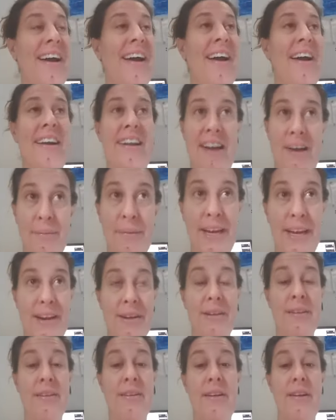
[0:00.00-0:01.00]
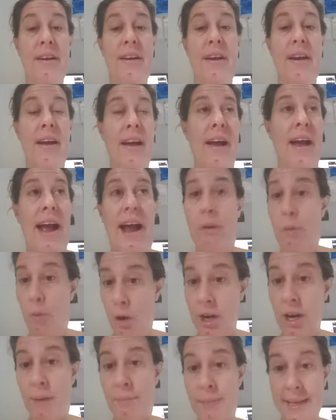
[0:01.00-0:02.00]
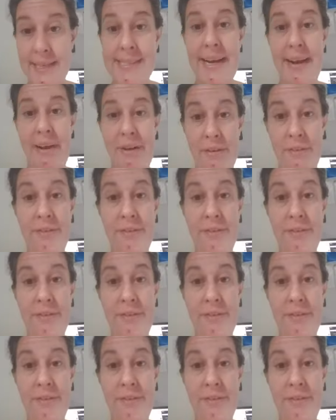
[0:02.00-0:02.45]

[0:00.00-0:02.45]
come here, and work on myself.